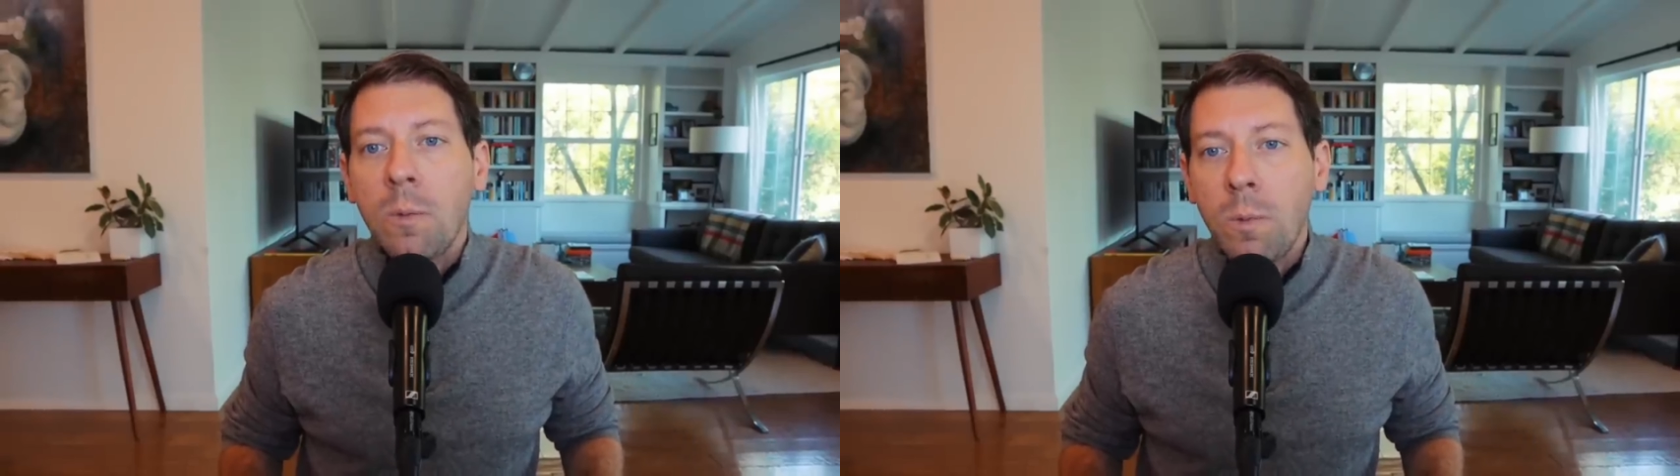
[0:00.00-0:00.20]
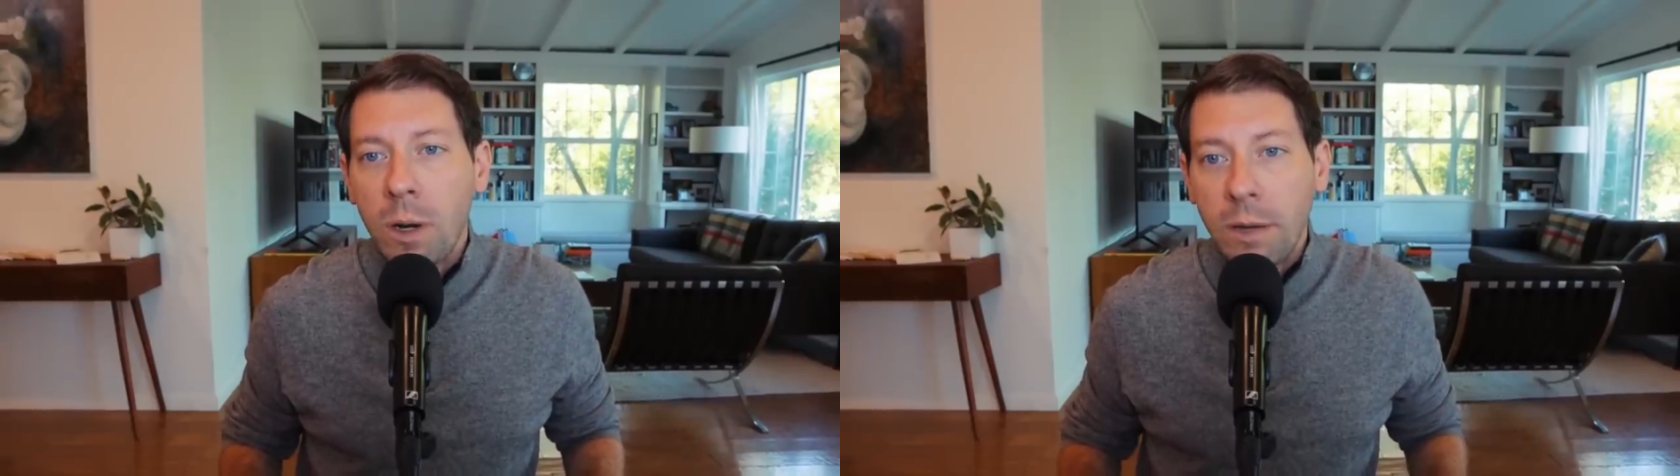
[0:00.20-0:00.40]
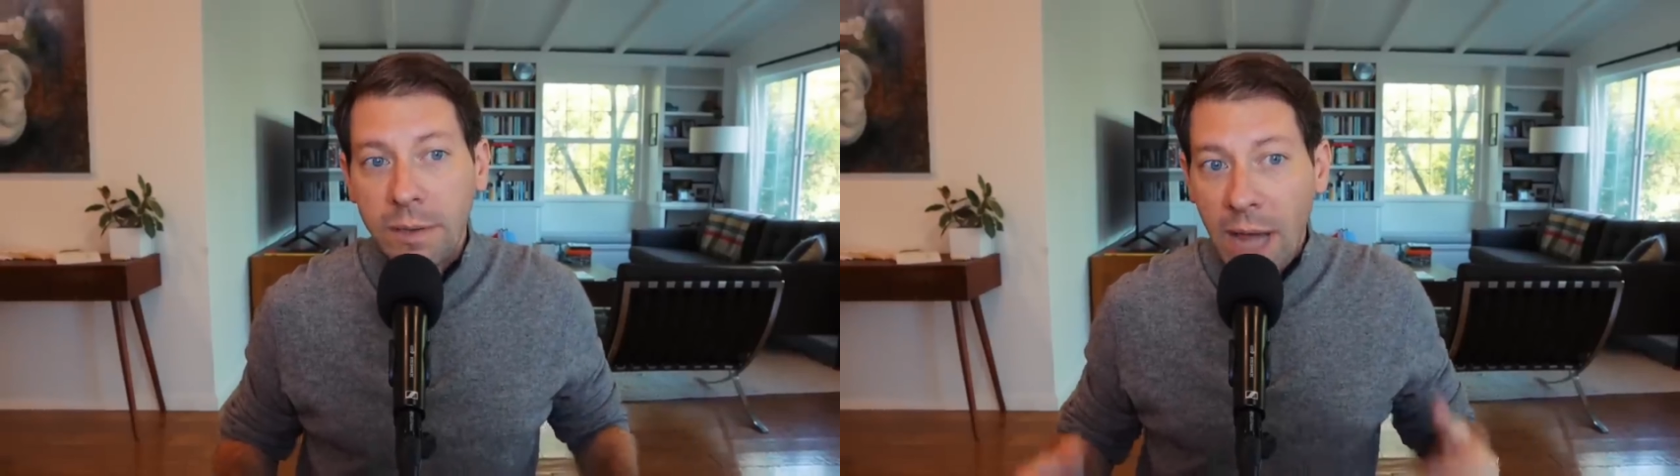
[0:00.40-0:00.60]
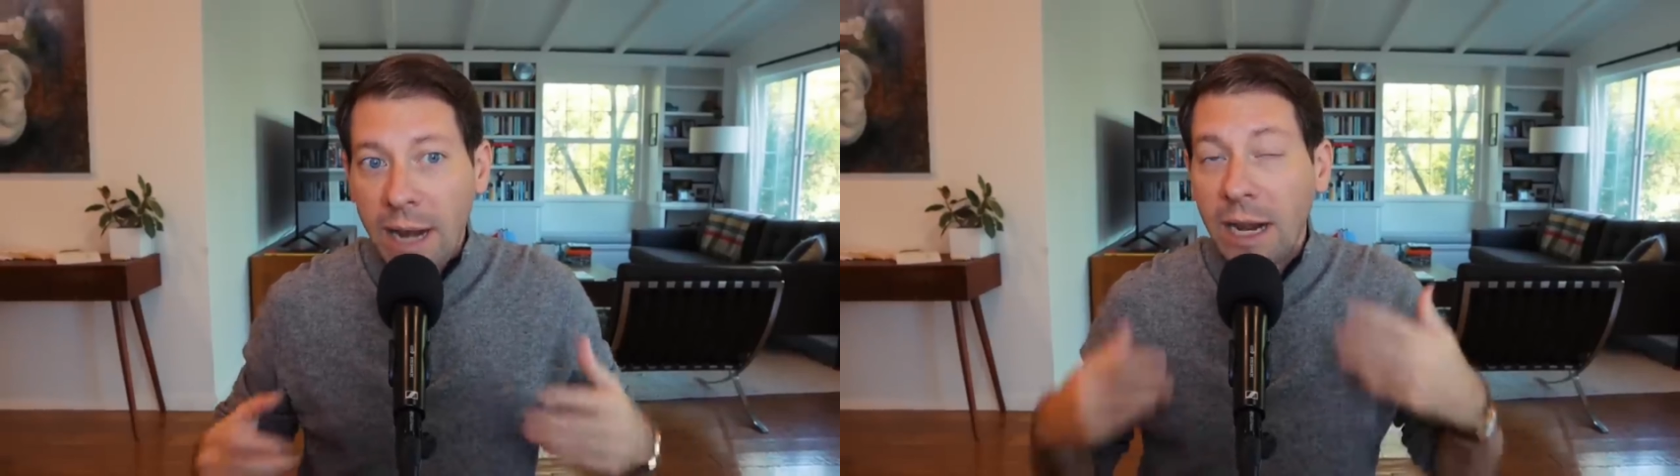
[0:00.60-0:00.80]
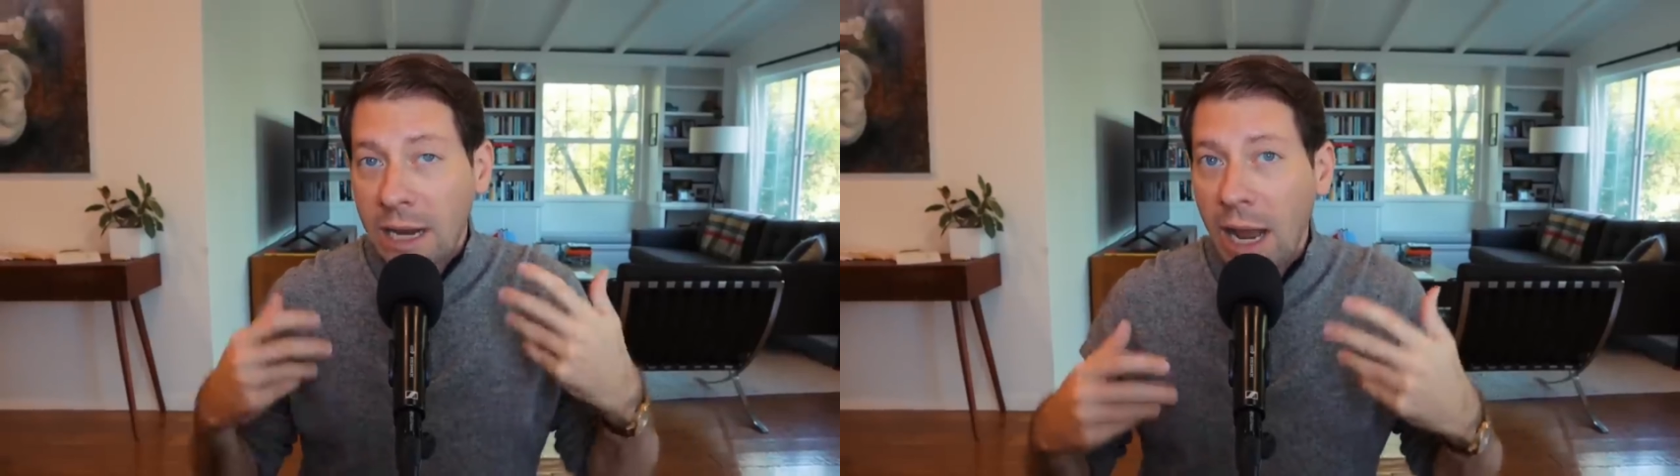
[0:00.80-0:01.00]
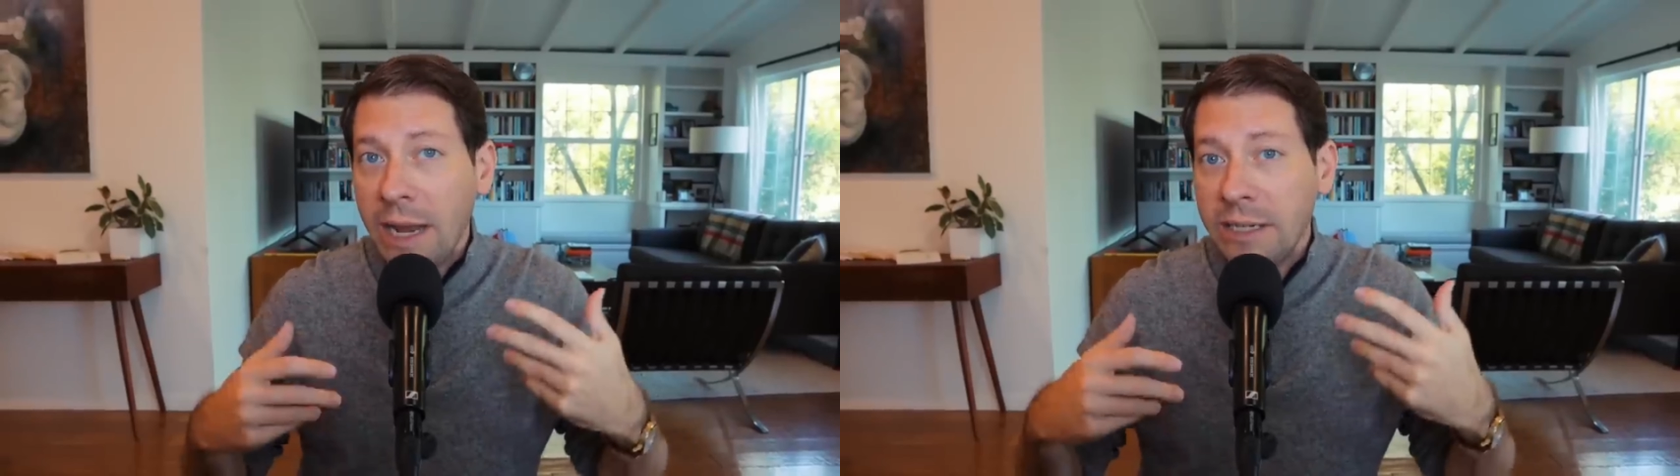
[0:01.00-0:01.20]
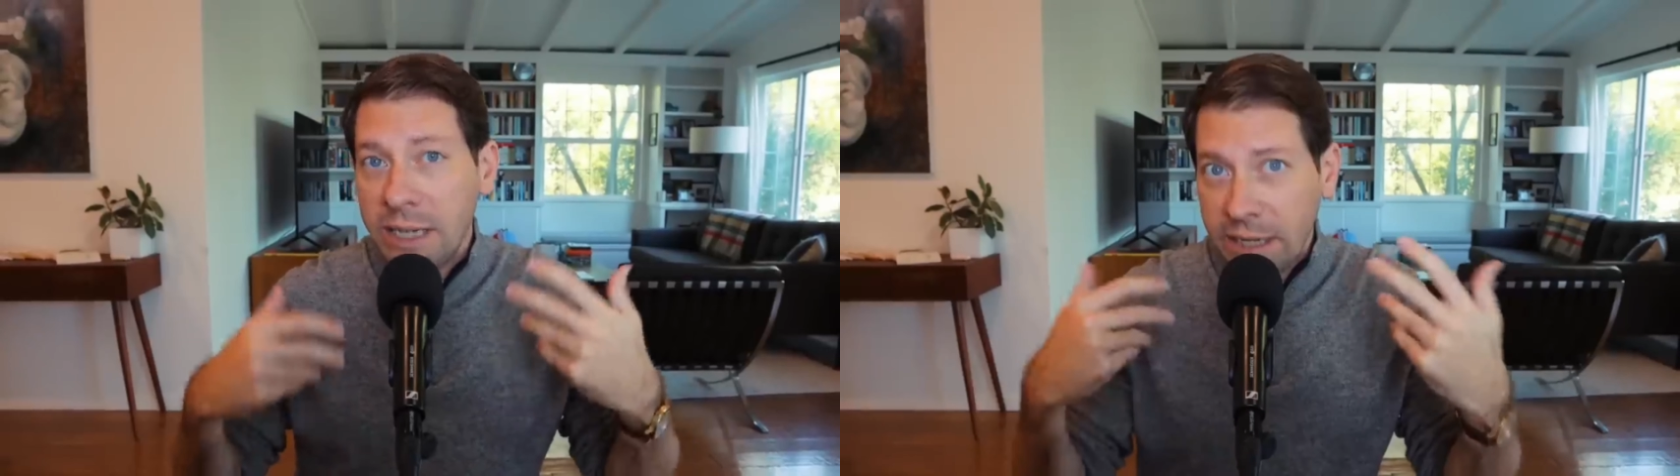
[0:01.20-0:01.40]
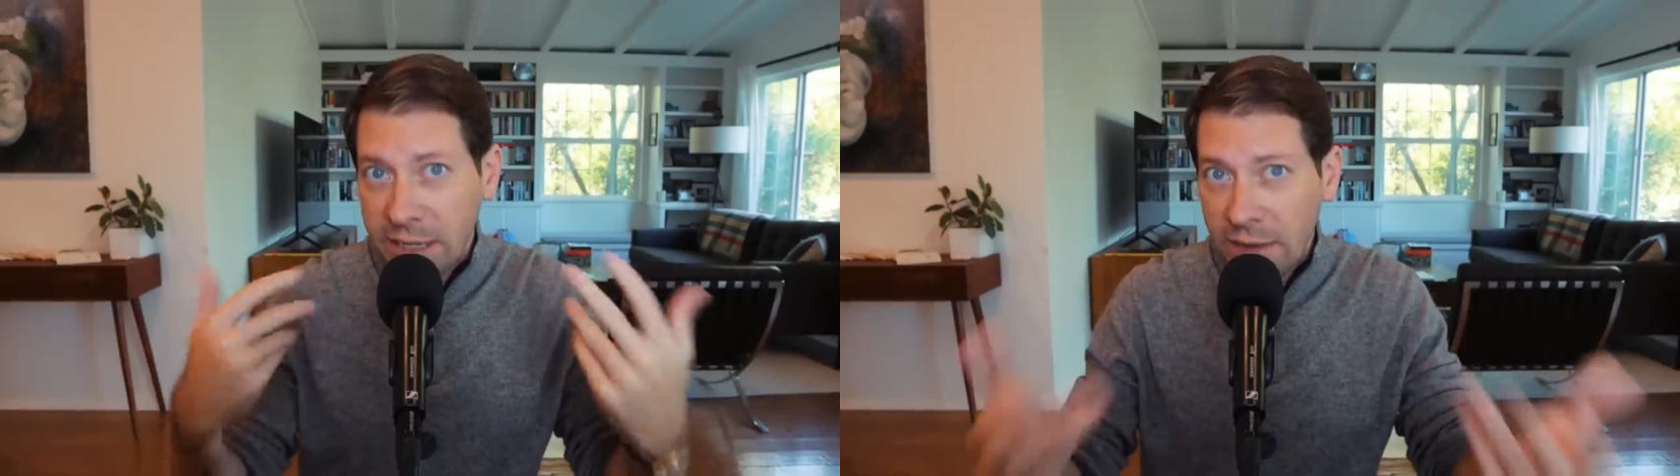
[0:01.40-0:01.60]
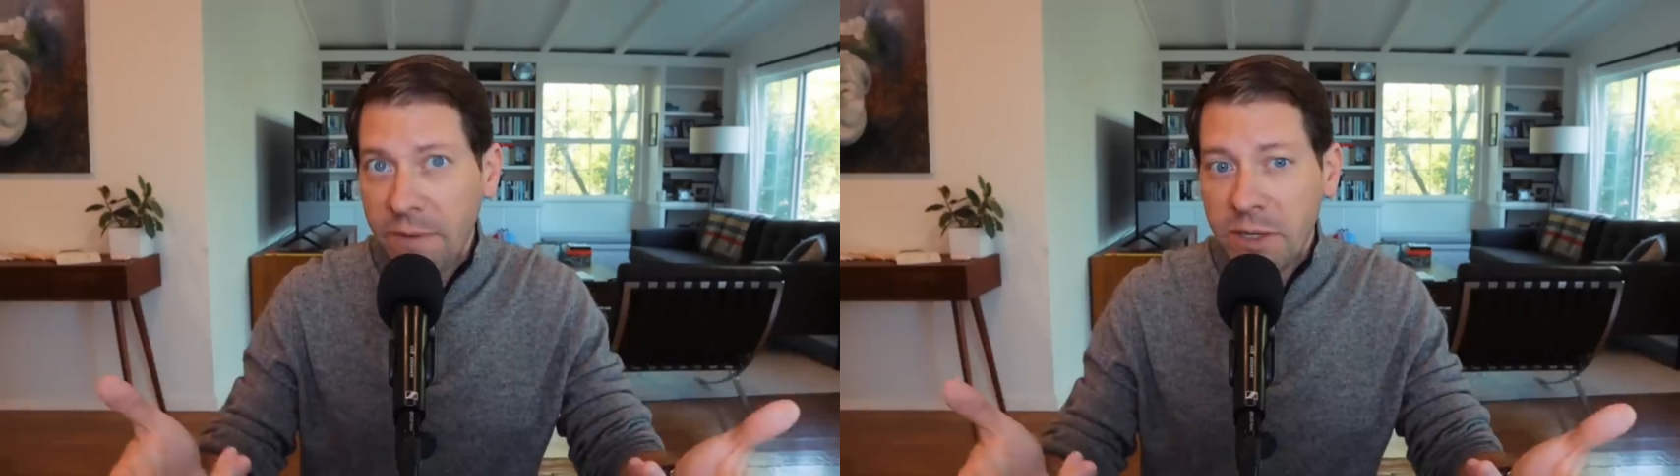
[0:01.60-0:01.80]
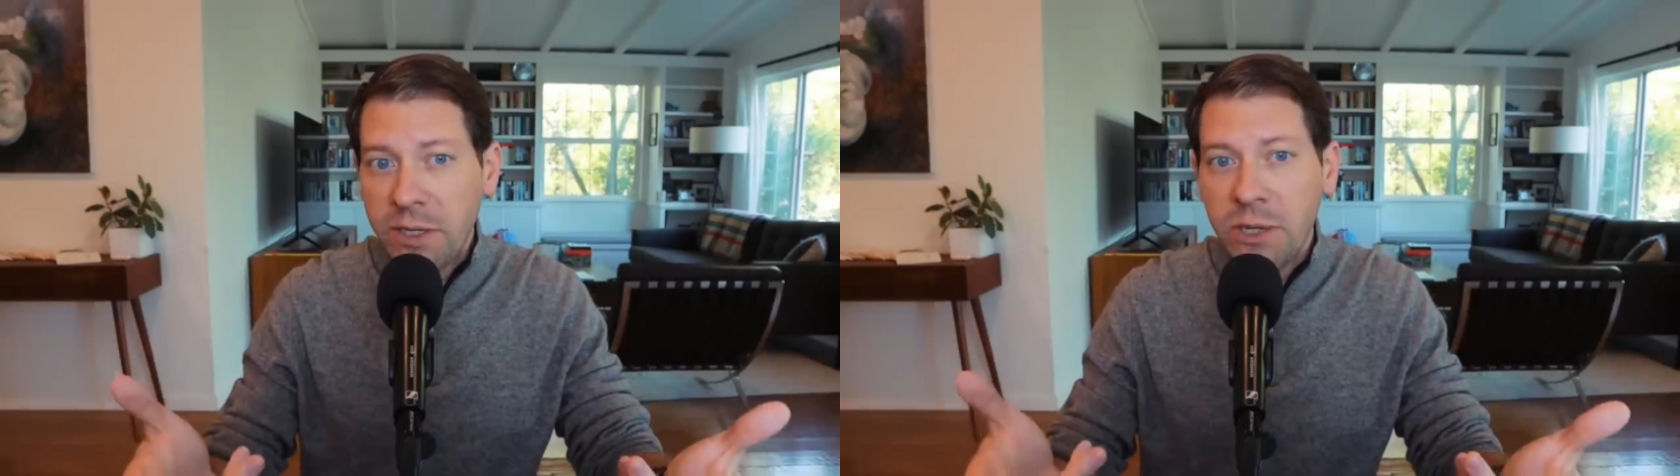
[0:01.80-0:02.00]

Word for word: We're not inclined to give this